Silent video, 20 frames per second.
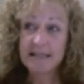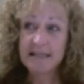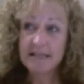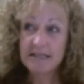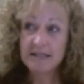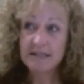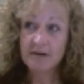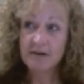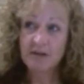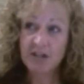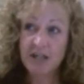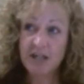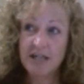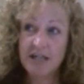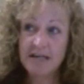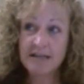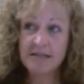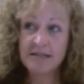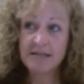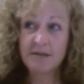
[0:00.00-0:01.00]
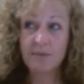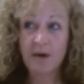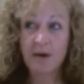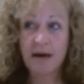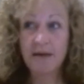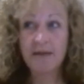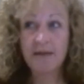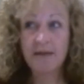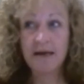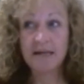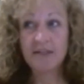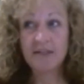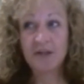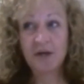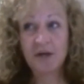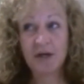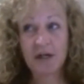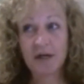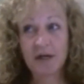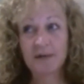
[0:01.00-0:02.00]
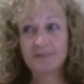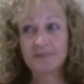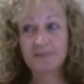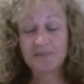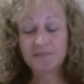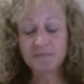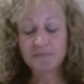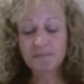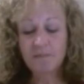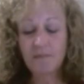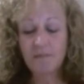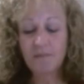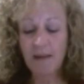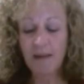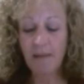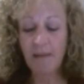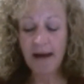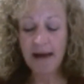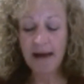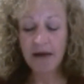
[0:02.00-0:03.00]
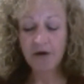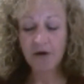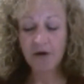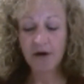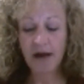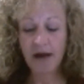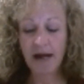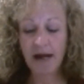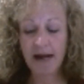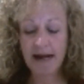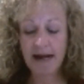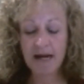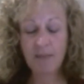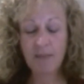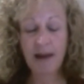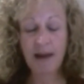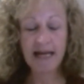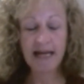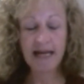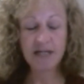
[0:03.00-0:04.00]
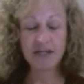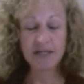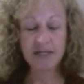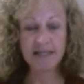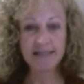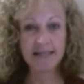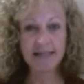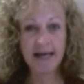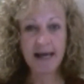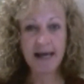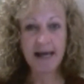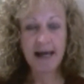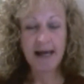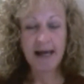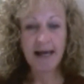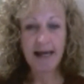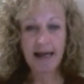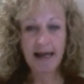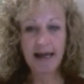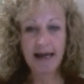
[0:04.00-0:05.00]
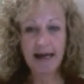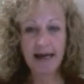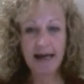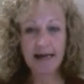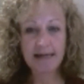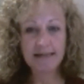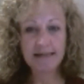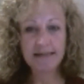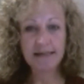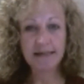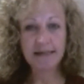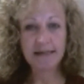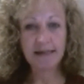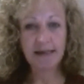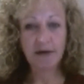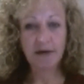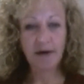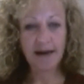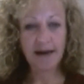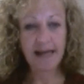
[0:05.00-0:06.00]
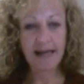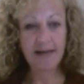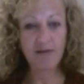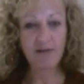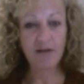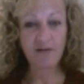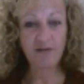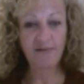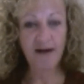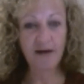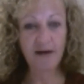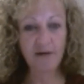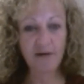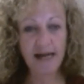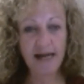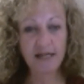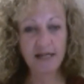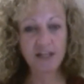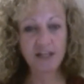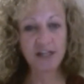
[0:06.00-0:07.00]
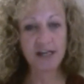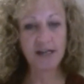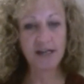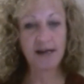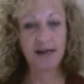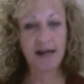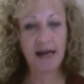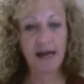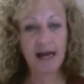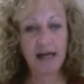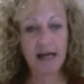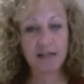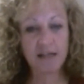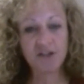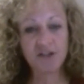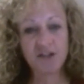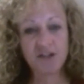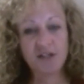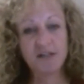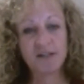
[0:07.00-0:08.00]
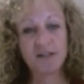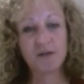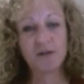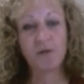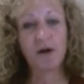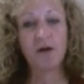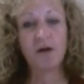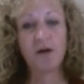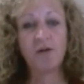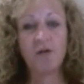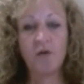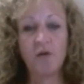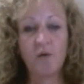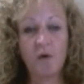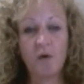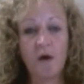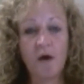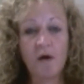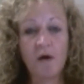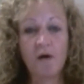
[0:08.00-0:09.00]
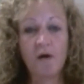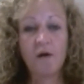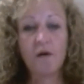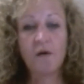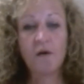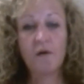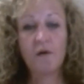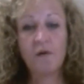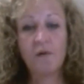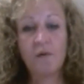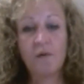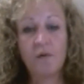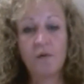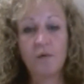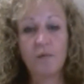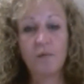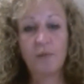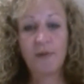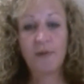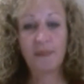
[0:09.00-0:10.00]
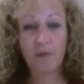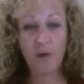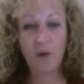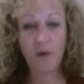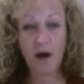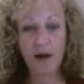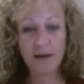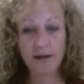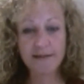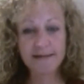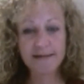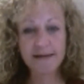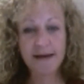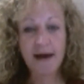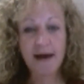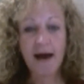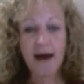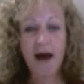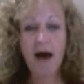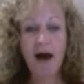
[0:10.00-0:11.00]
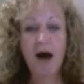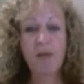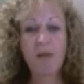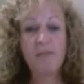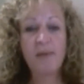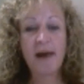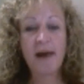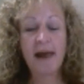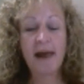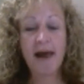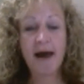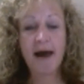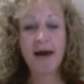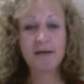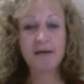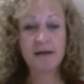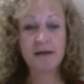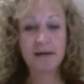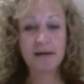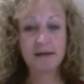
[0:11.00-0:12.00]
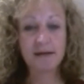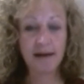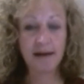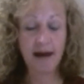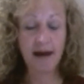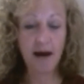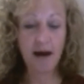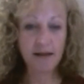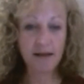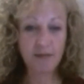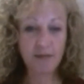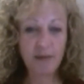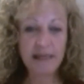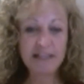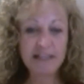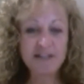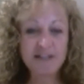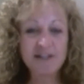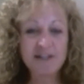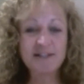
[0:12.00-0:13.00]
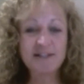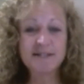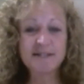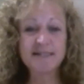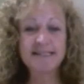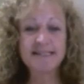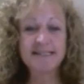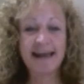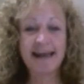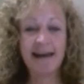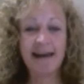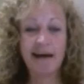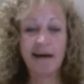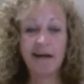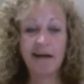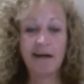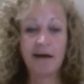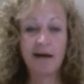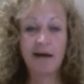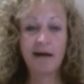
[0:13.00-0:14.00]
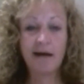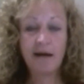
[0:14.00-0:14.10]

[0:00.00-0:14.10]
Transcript: So she is the one that took my 180 pages, and I gave her the foundation, and she's the one who put the walls up and hung the pictures and